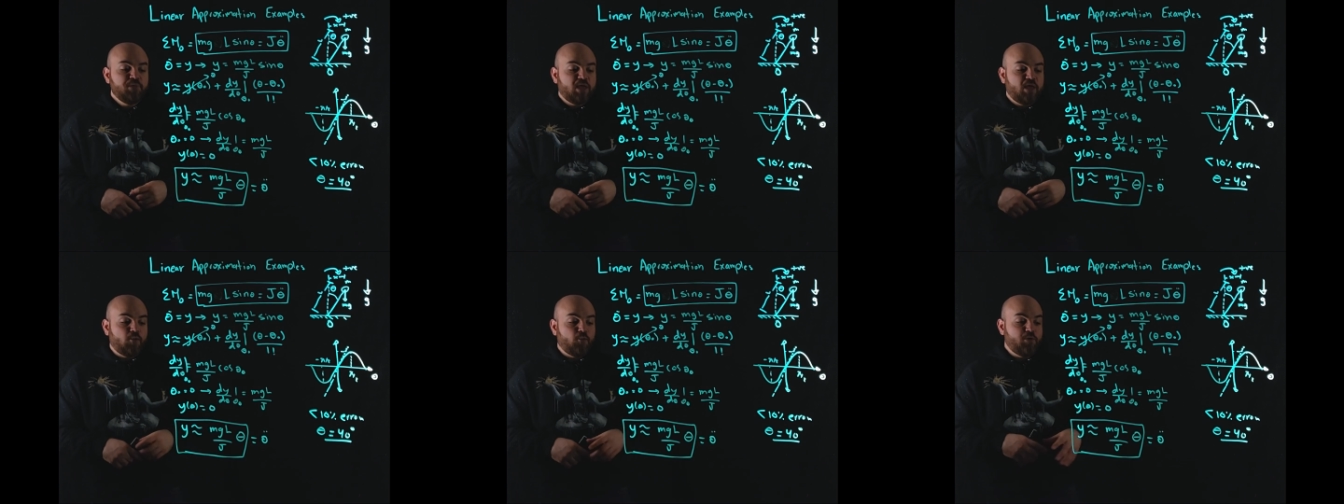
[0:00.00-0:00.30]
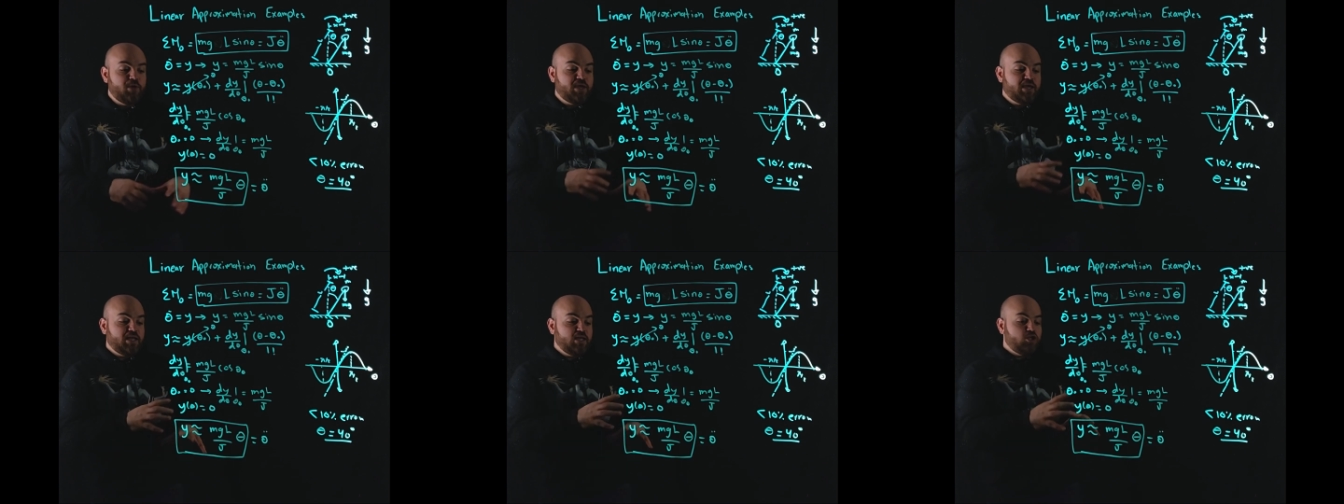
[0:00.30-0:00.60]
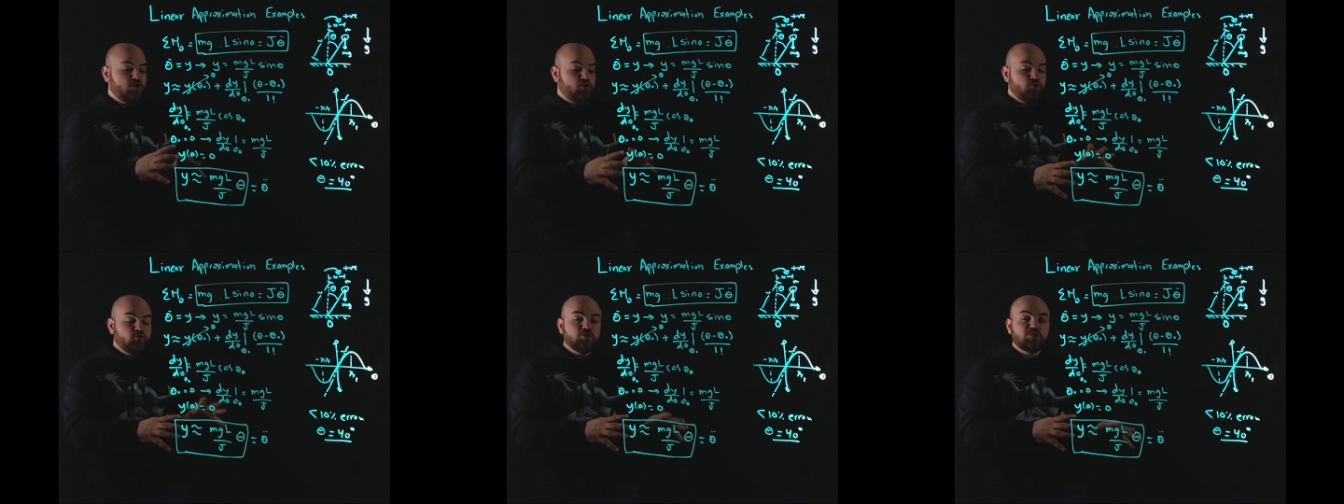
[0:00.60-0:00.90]
and we can
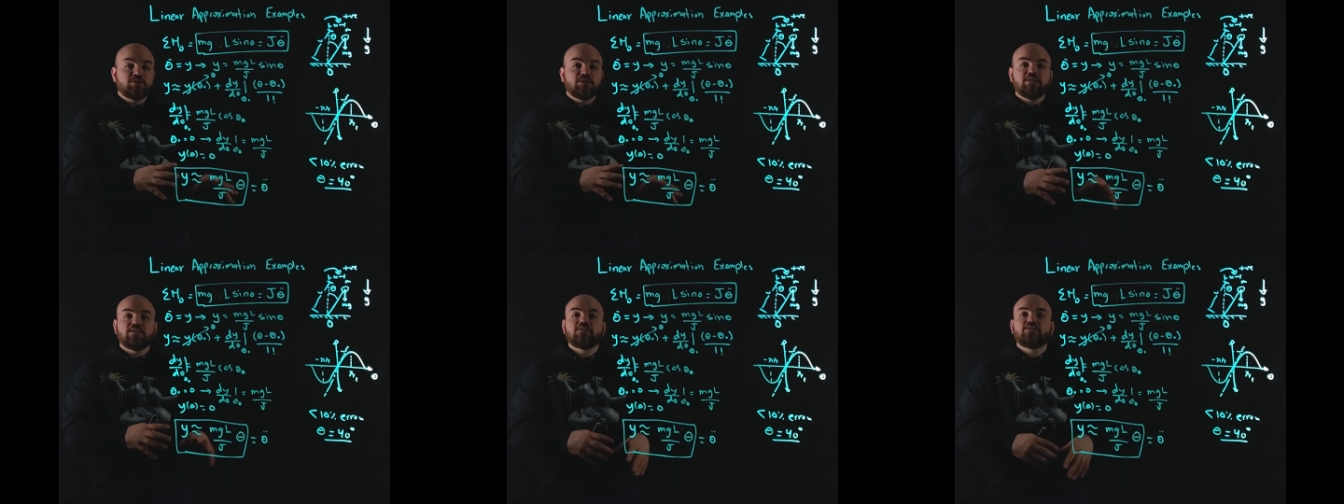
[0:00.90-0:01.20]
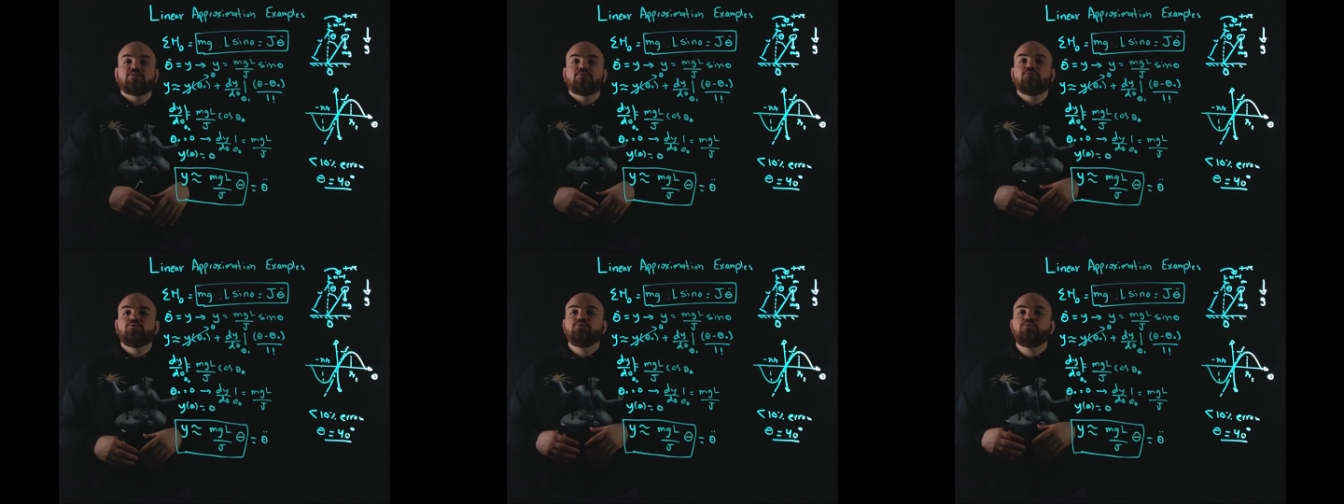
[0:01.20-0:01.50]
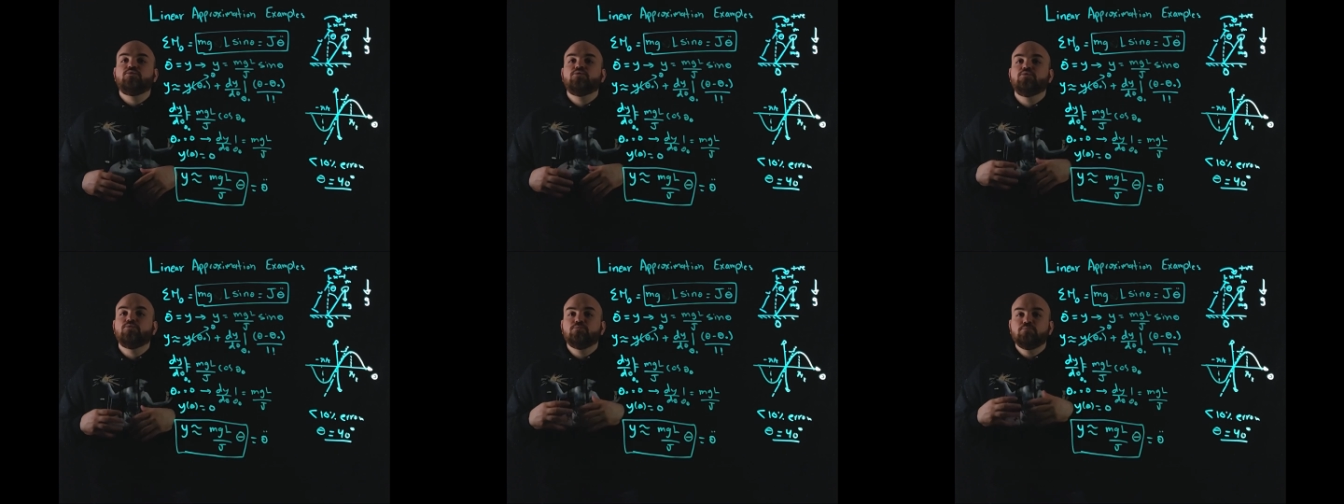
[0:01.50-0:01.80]
use this
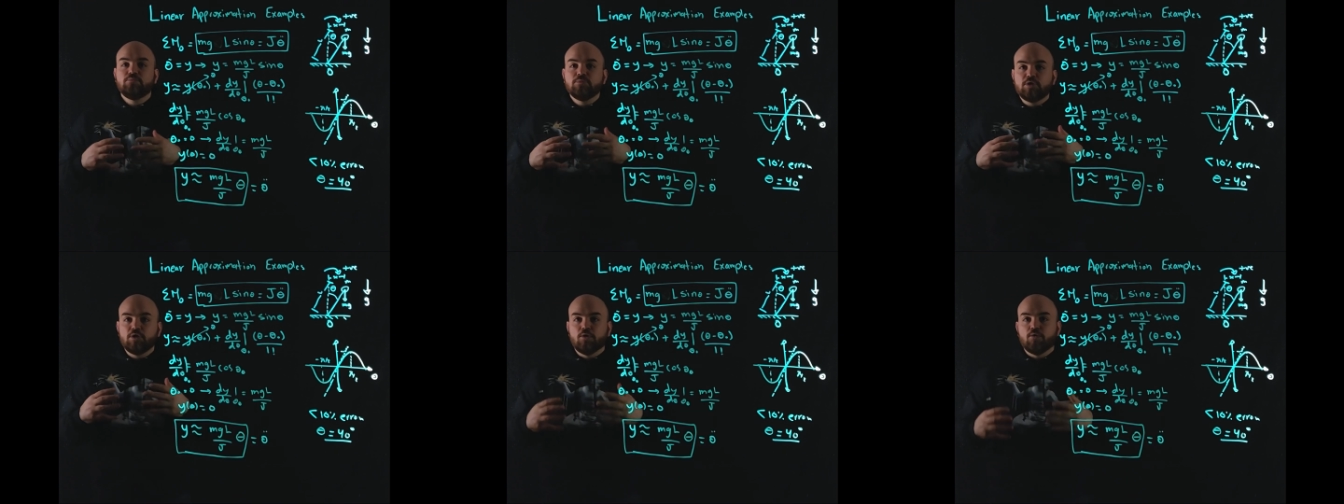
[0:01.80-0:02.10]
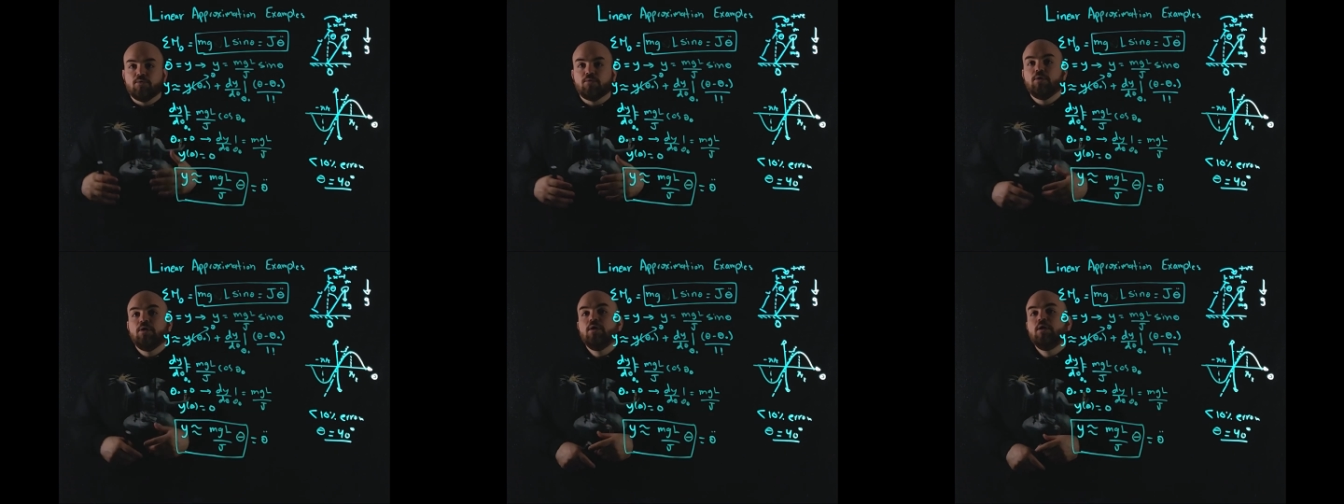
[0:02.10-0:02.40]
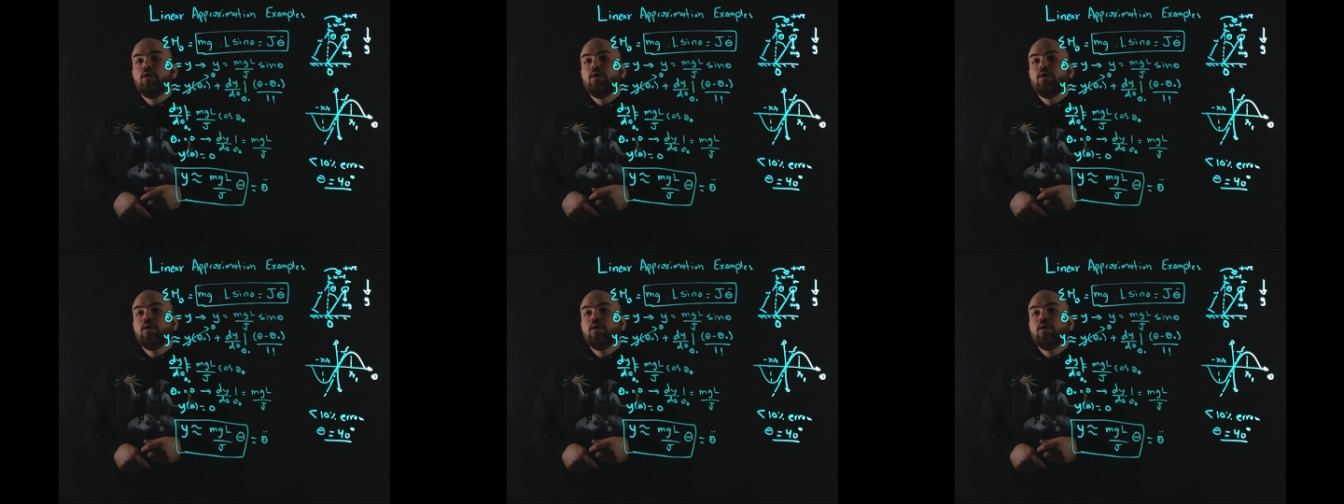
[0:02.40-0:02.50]
to, you know,